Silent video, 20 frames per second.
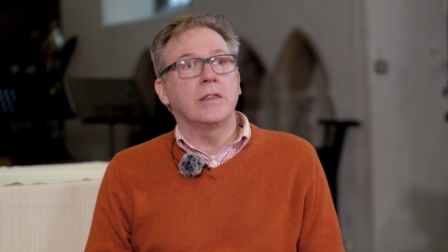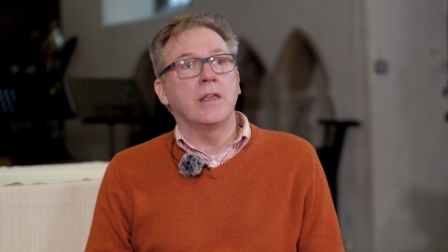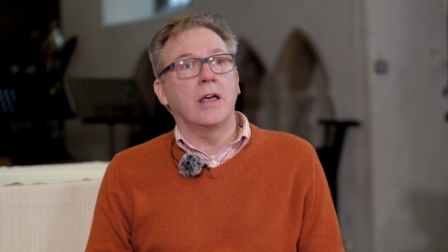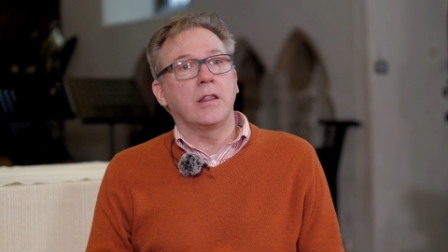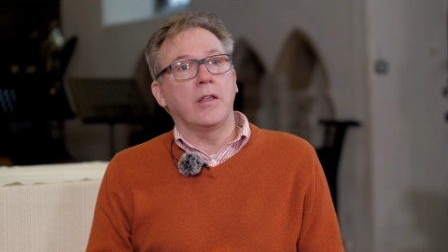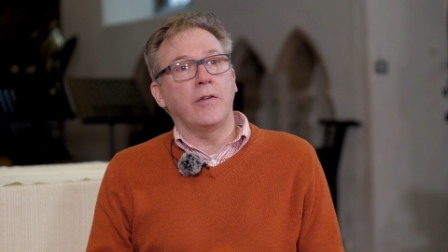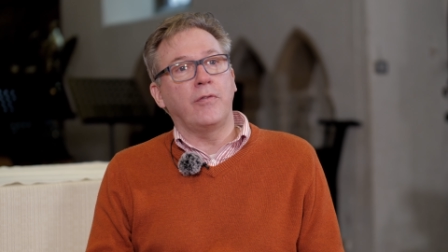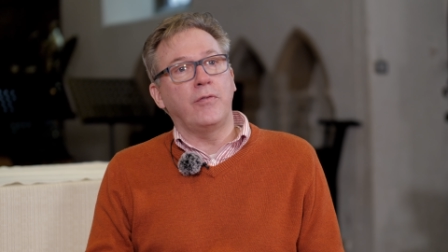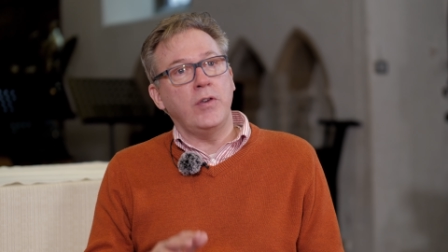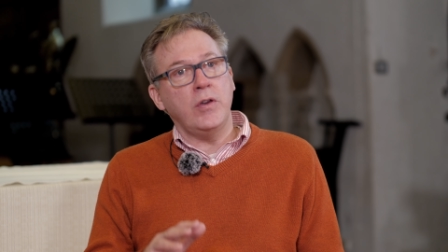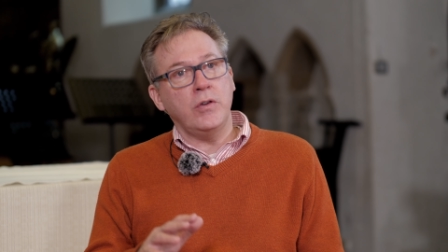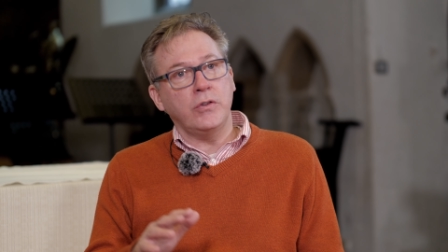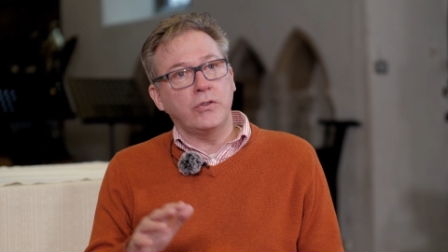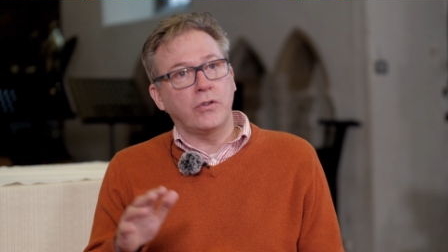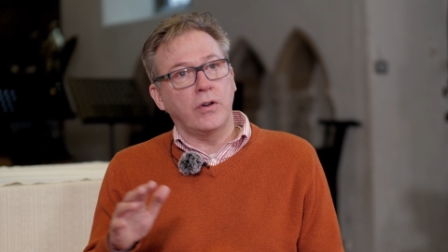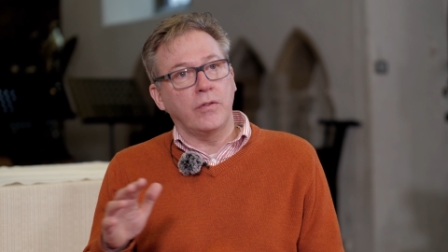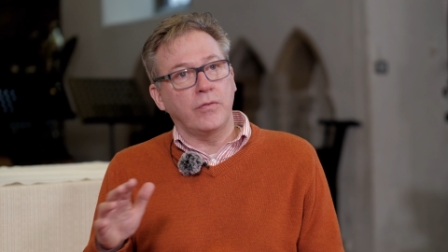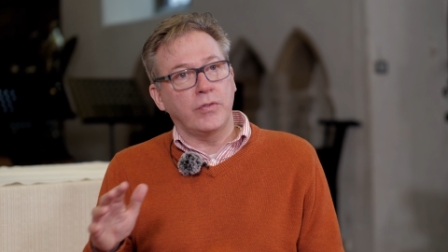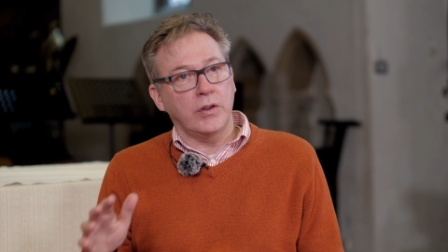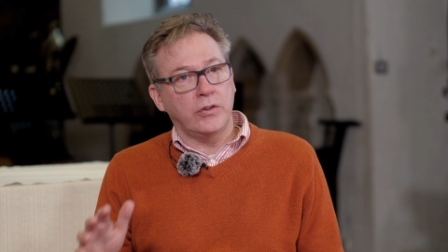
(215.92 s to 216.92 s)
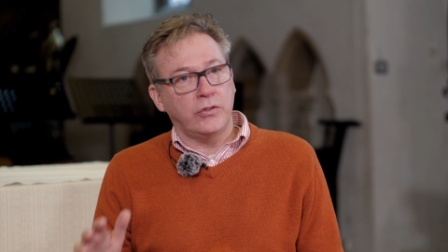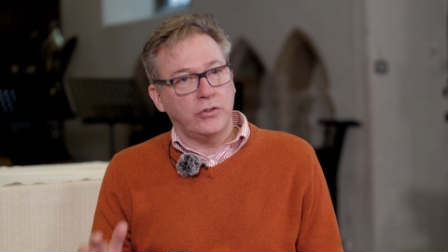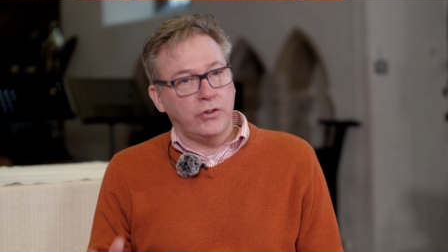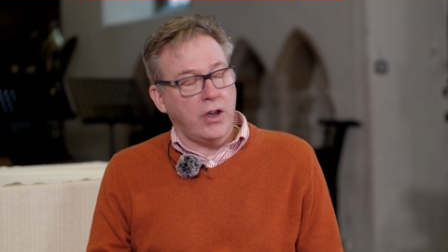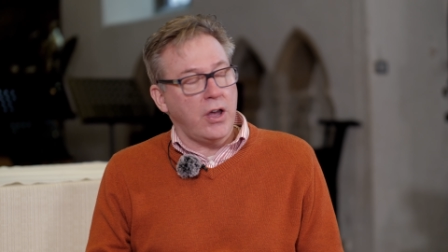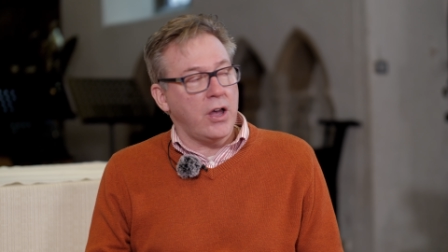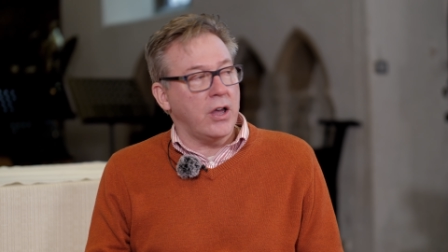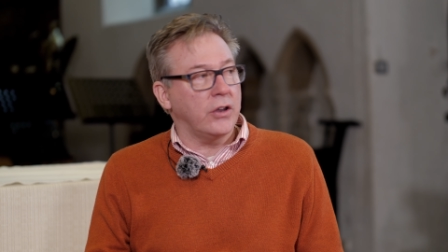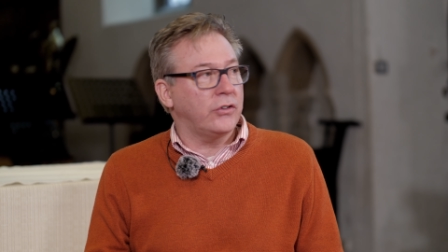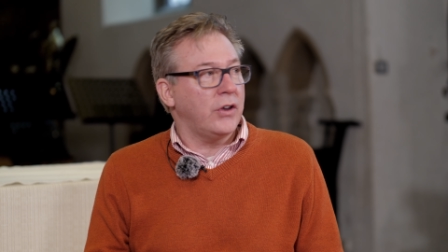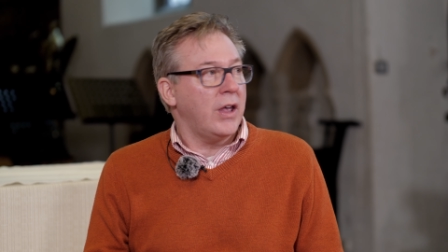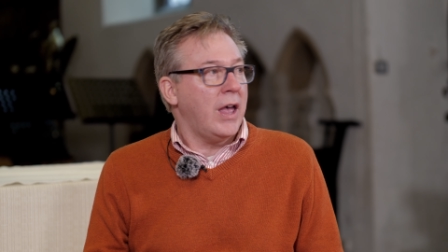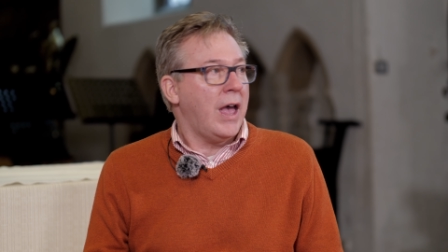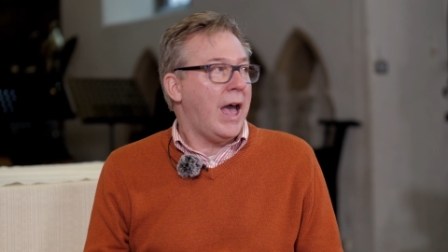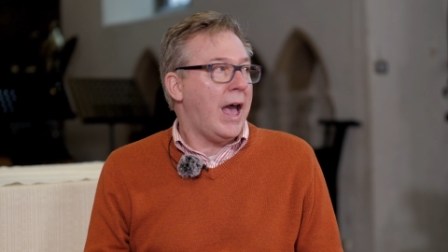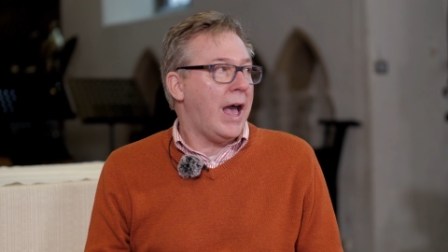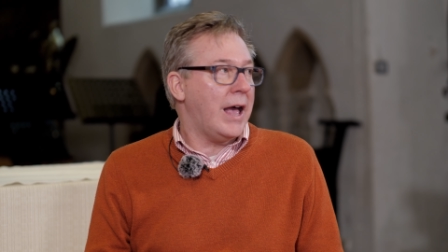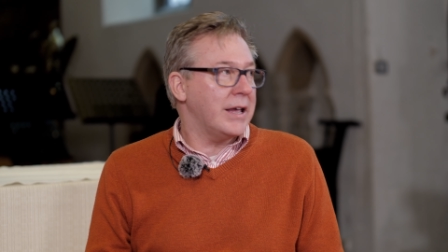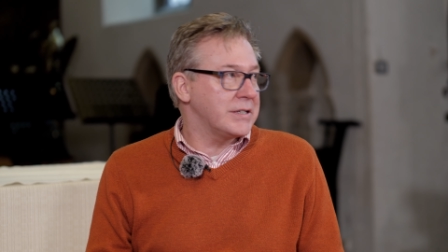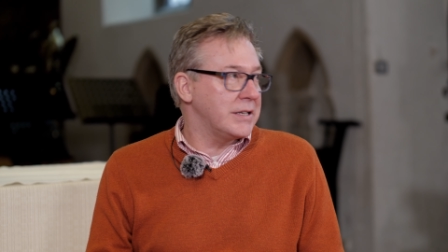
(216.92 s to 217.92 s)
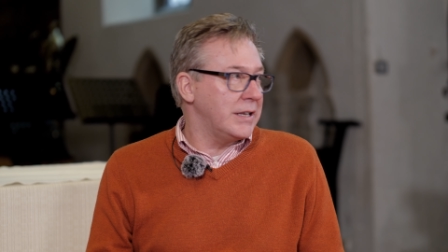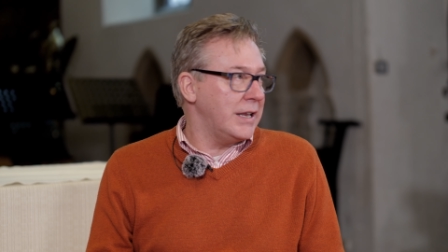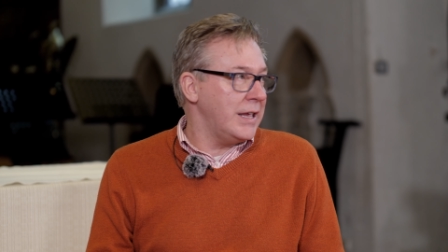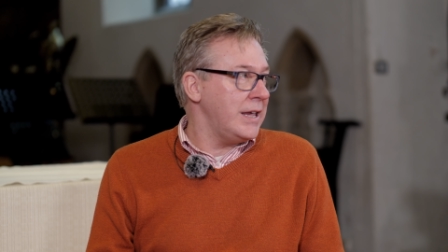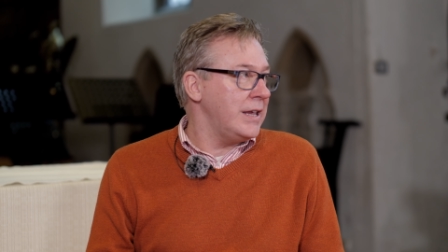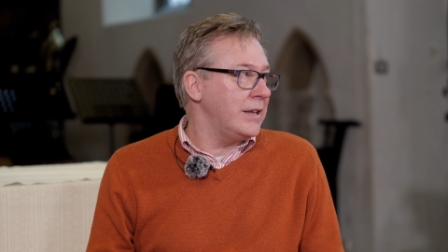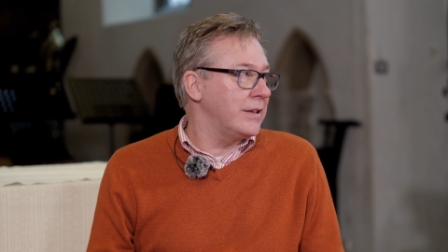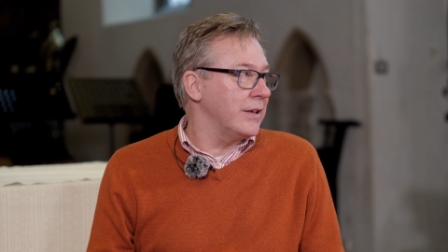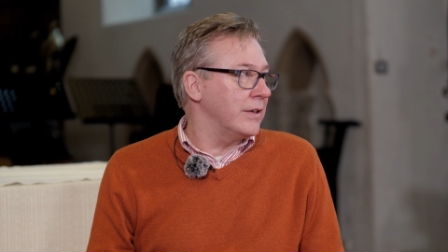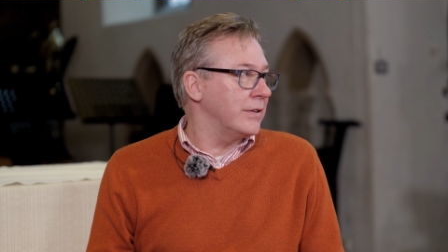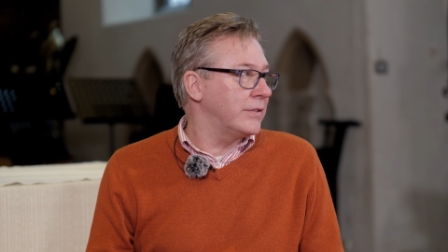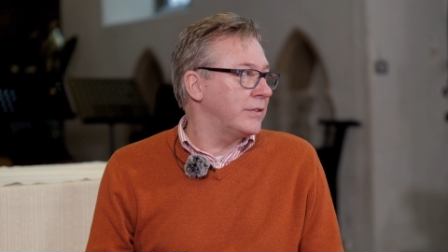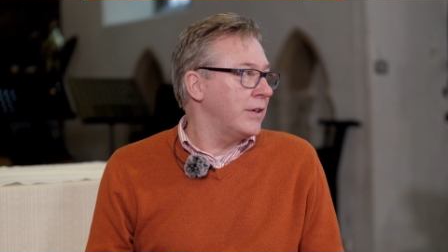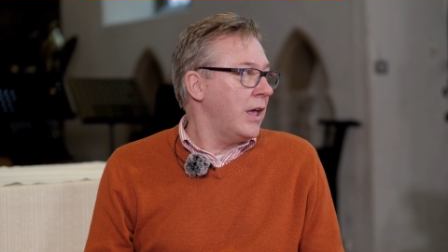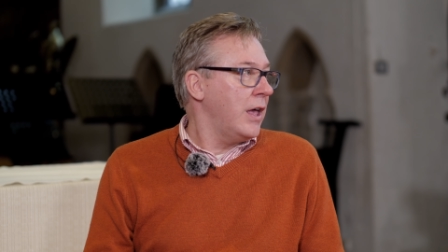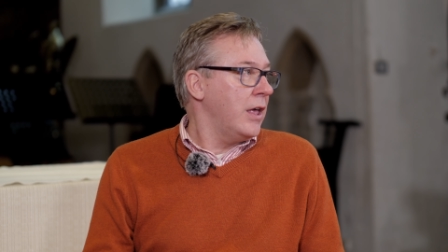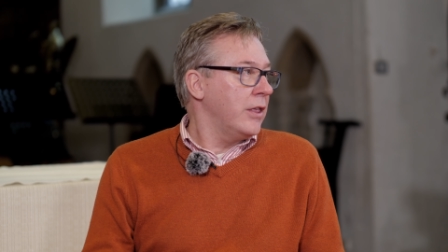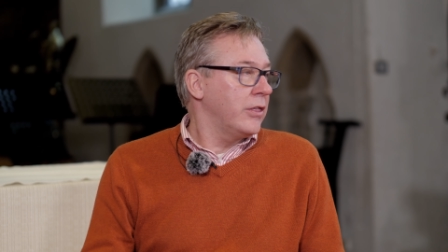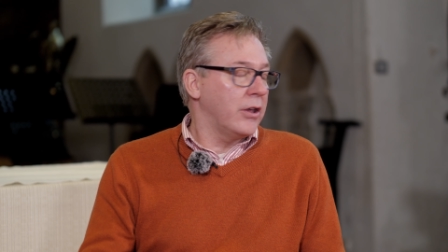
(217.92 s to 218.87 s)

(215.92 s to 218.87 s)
that the future of the church has leaders